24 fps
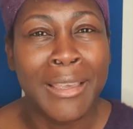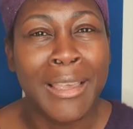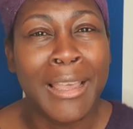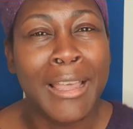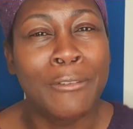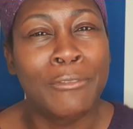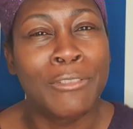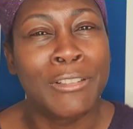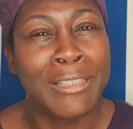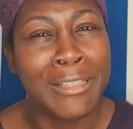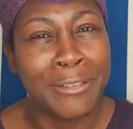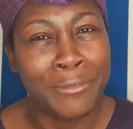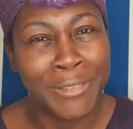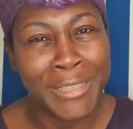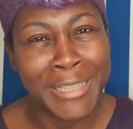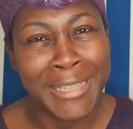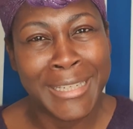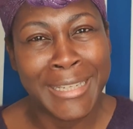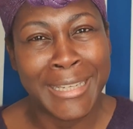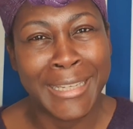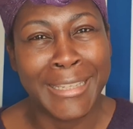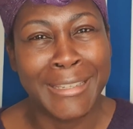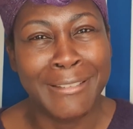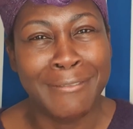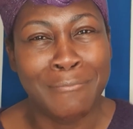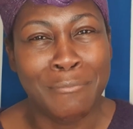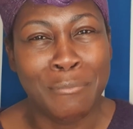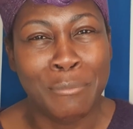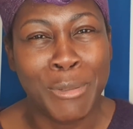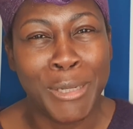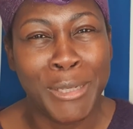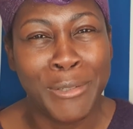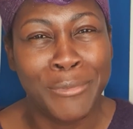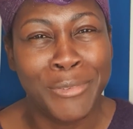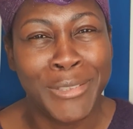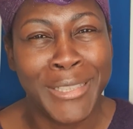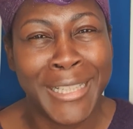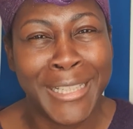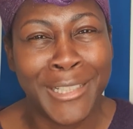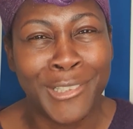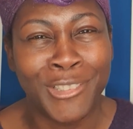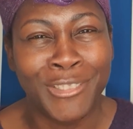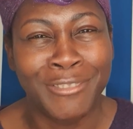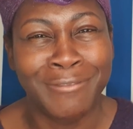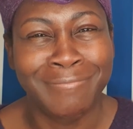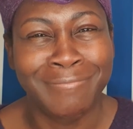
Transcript: Have a lovely day. Bye for now.